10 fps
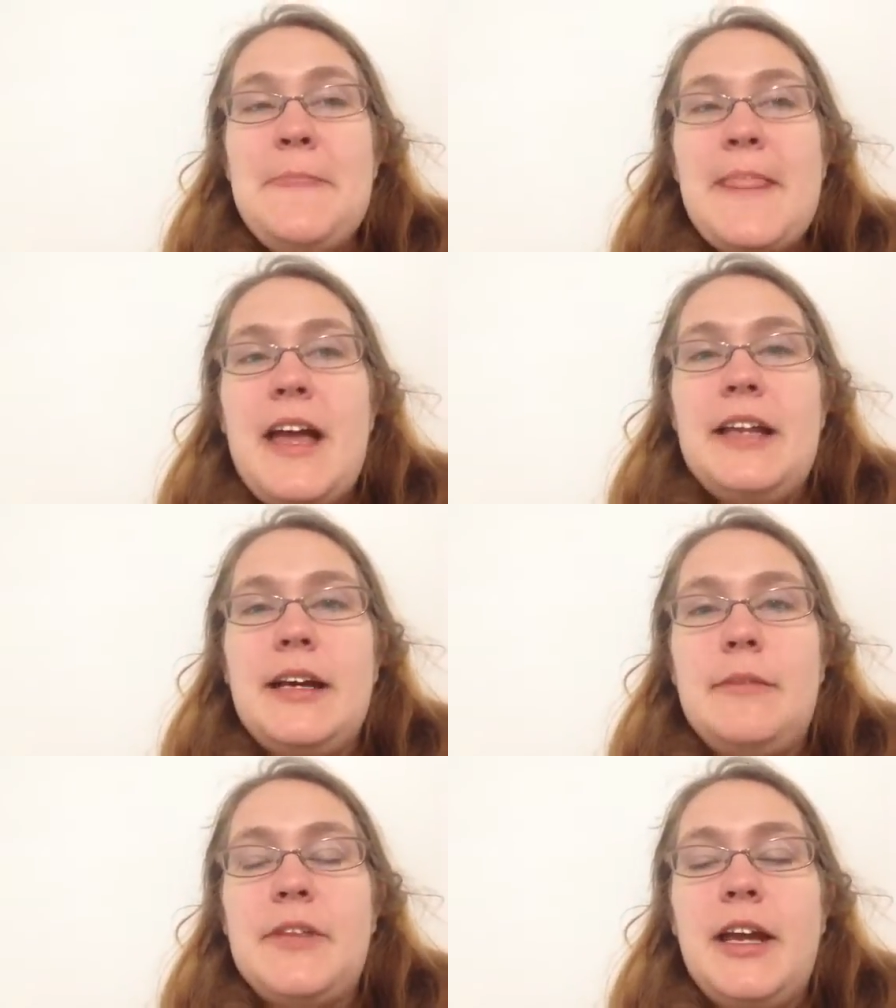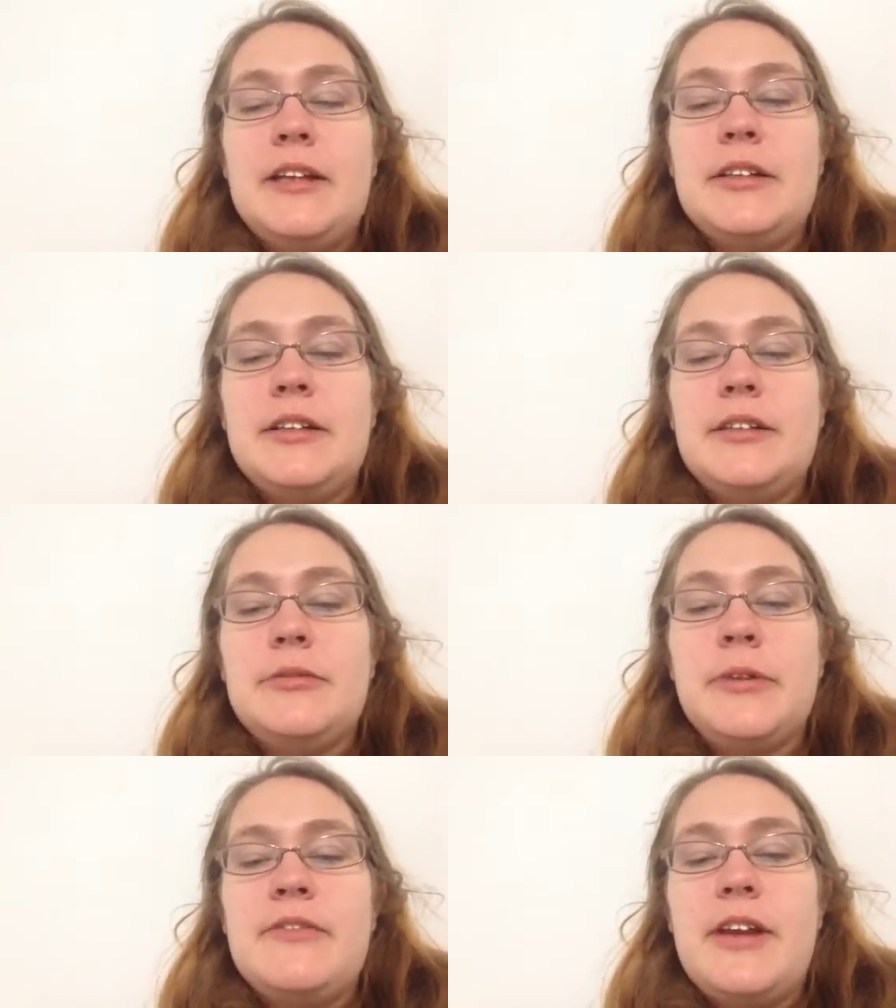and um, they had to
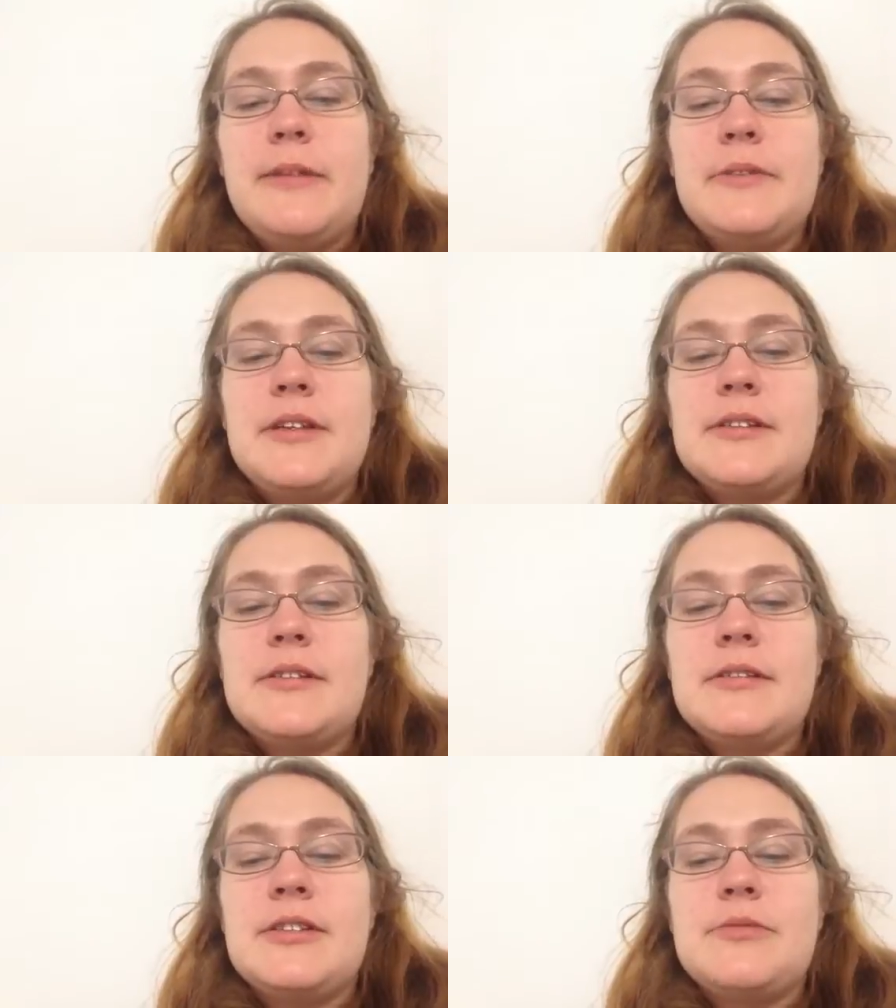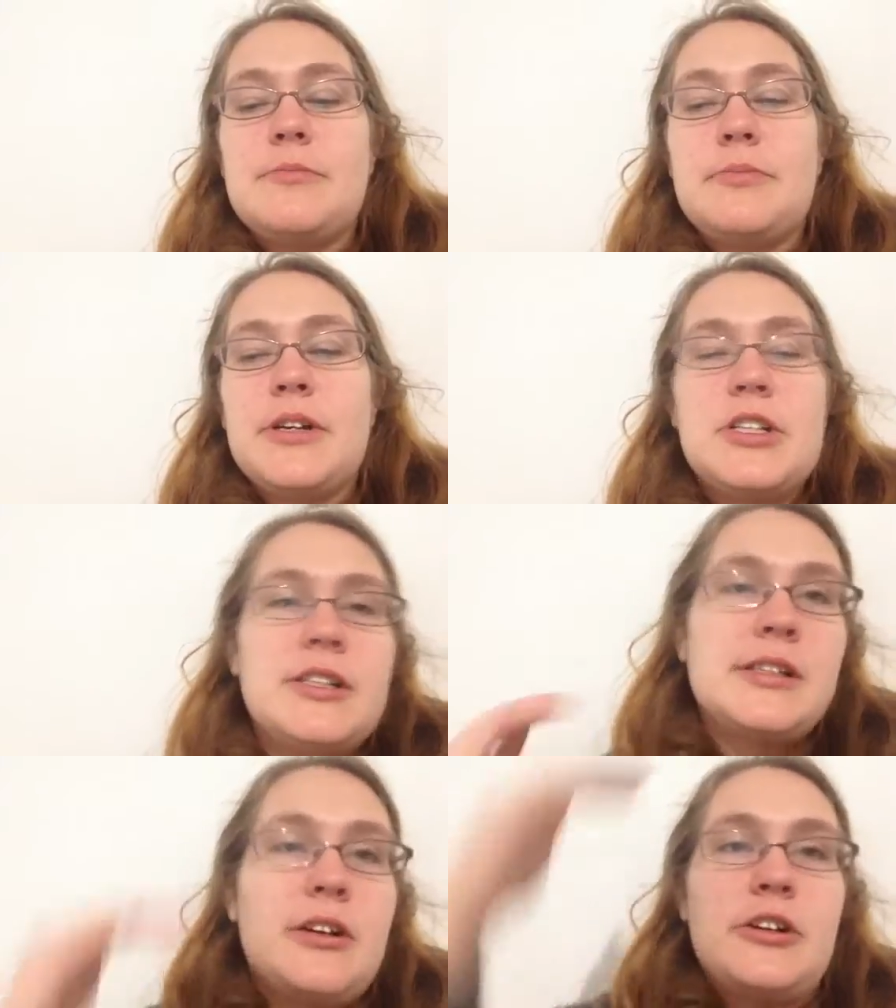revamp this this bridge.
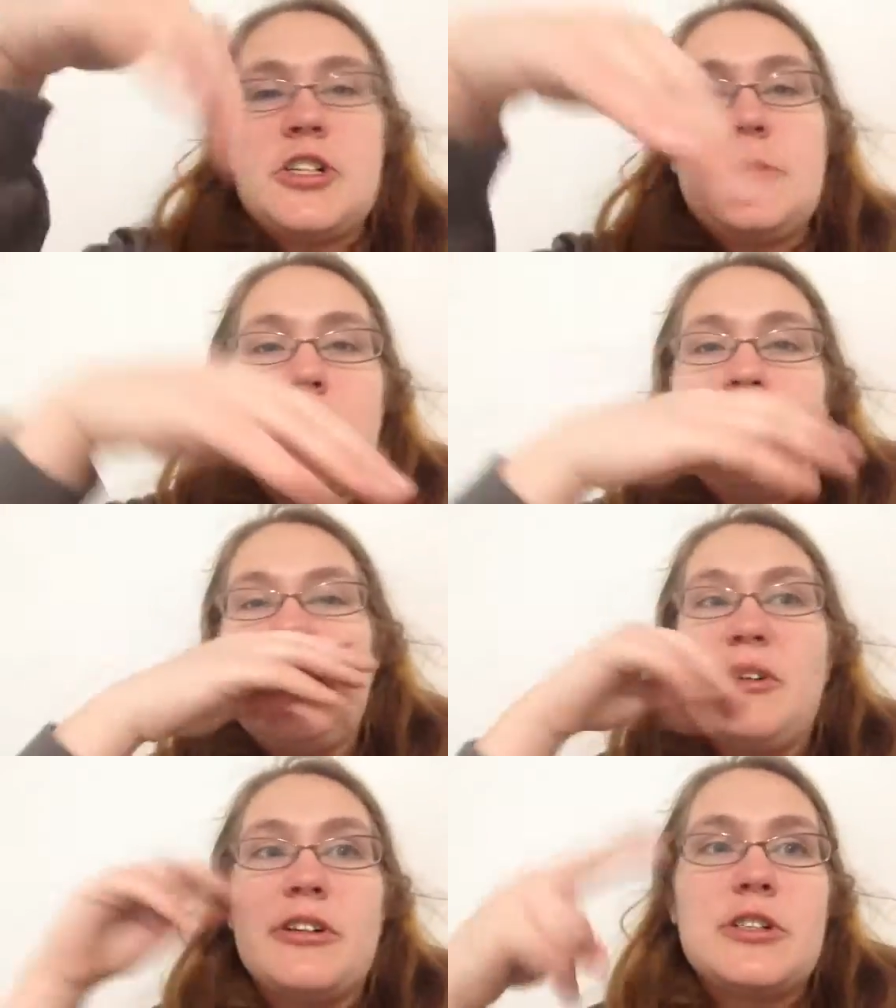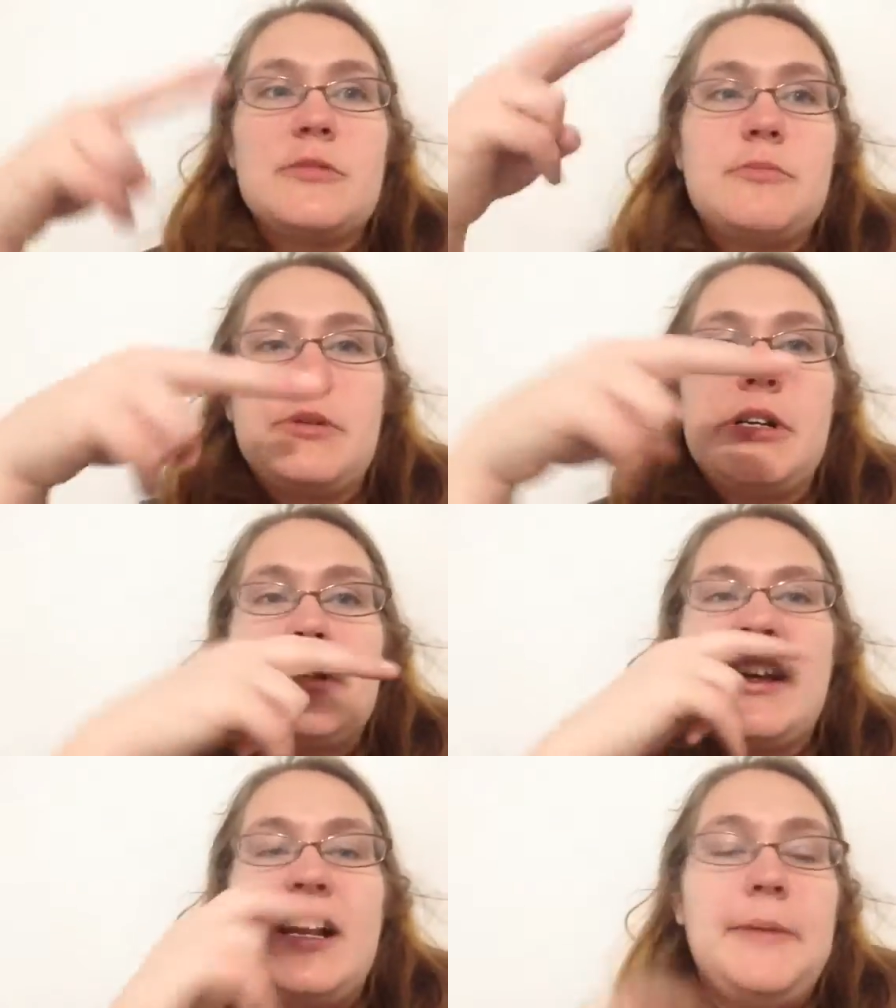It's an arched bridge, double arched
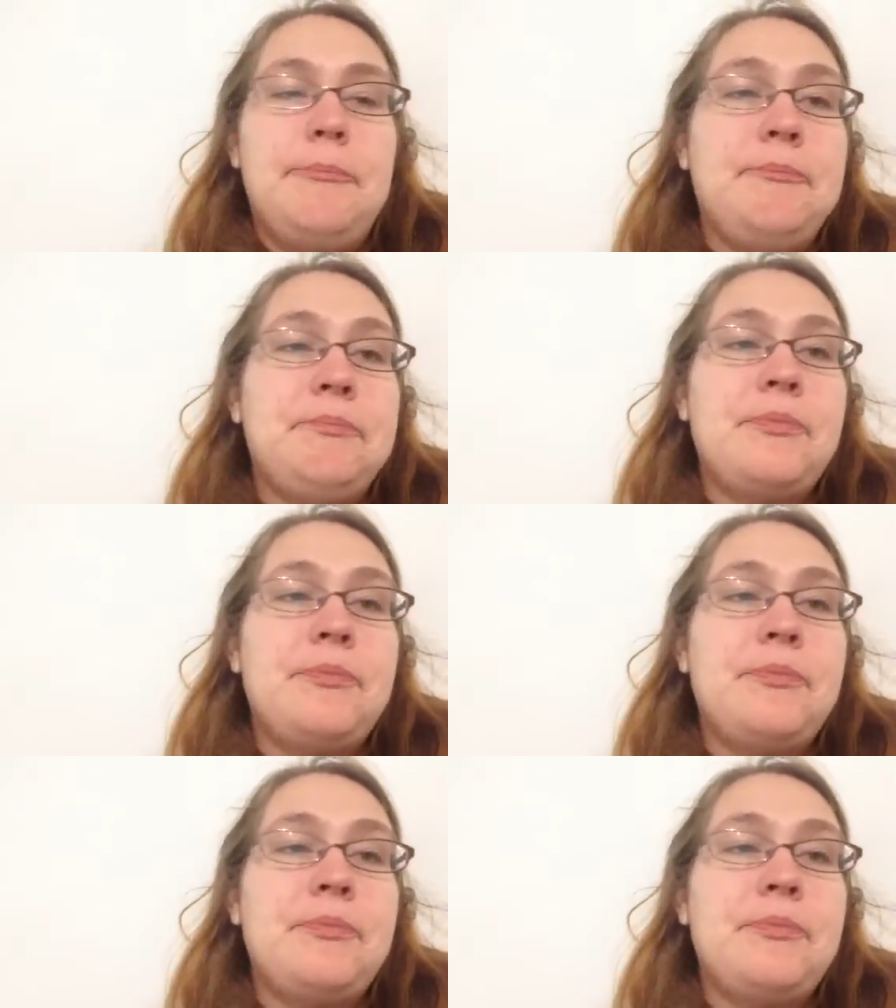bridge. Um,